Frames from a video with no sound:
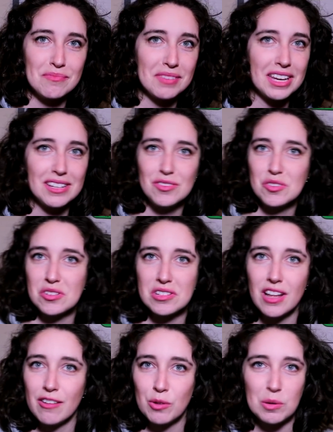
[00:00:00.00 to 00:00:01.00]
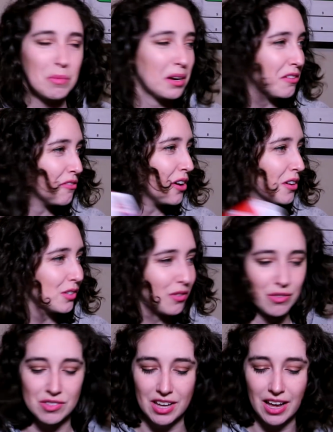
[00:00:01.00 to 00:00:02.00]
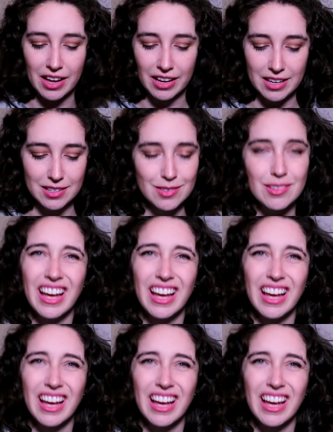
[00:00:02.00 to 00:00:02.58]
Kids just love when money falls from the sky, I guess.